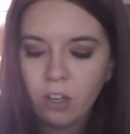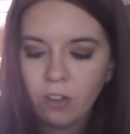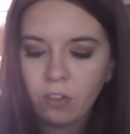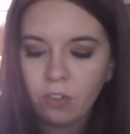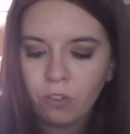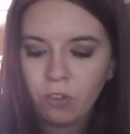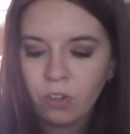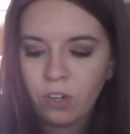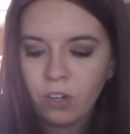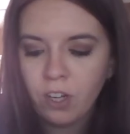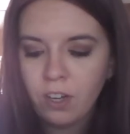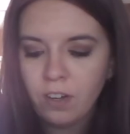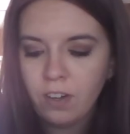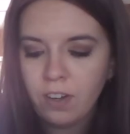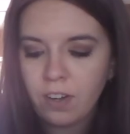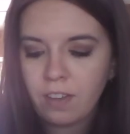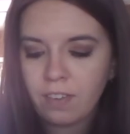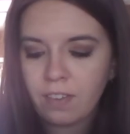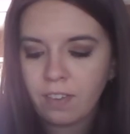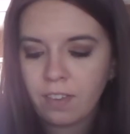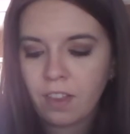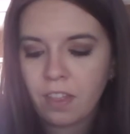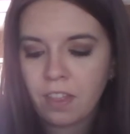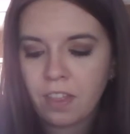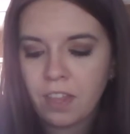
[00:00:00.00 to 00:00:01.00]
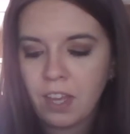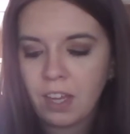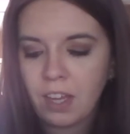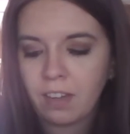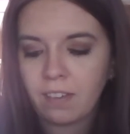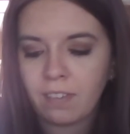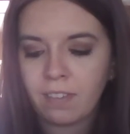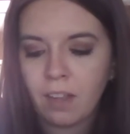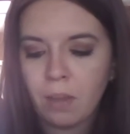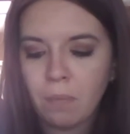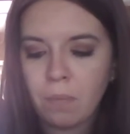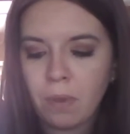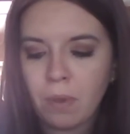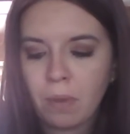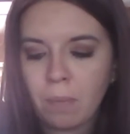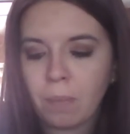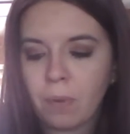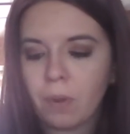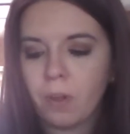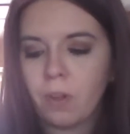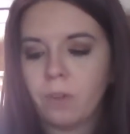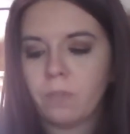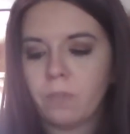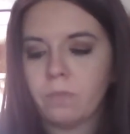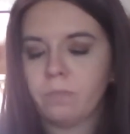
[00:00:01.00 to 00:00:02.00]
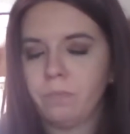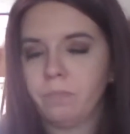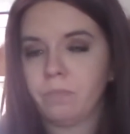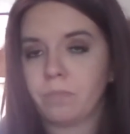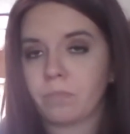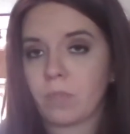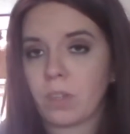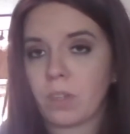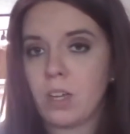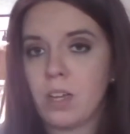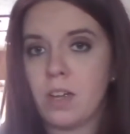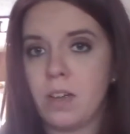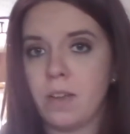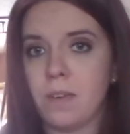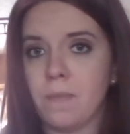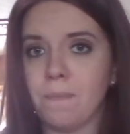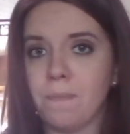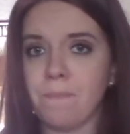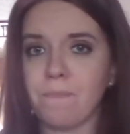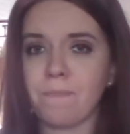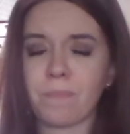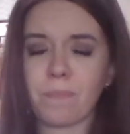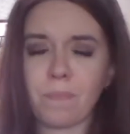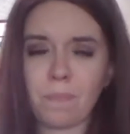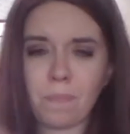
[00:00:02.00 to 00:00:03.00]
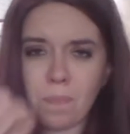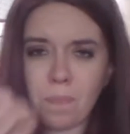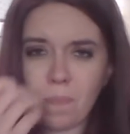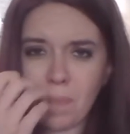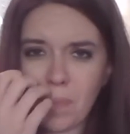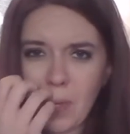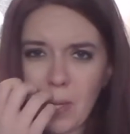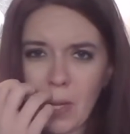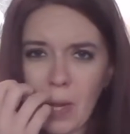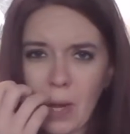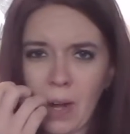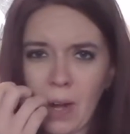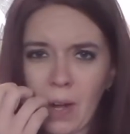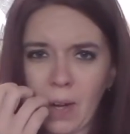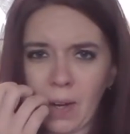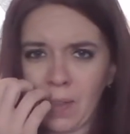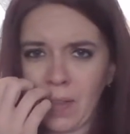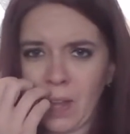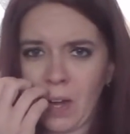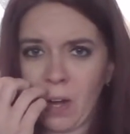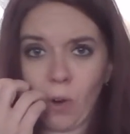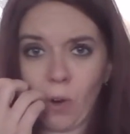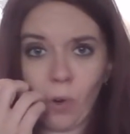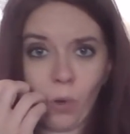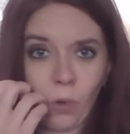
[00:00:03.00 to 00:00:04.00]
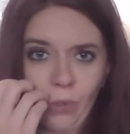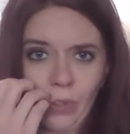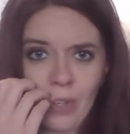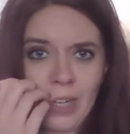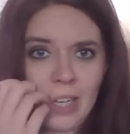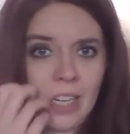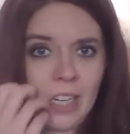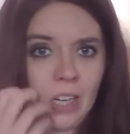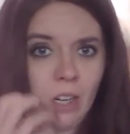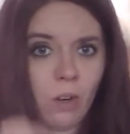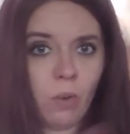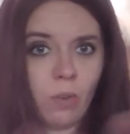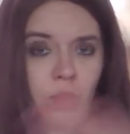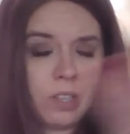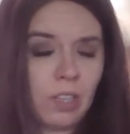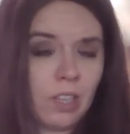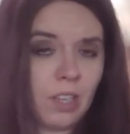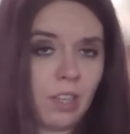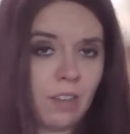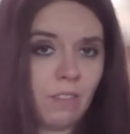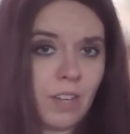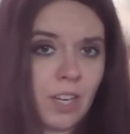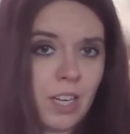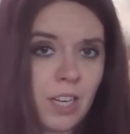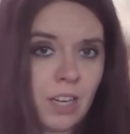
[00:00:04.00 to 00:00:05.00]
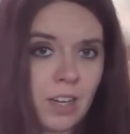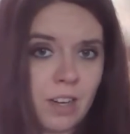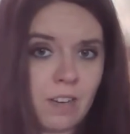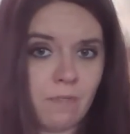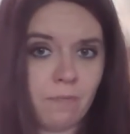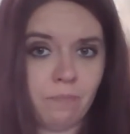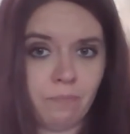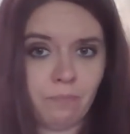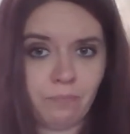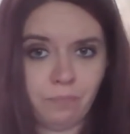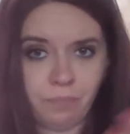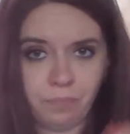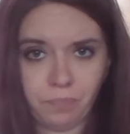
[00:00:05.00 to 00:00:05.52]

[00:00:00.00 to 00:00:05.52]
So here is the thing. Some people that are older can only live in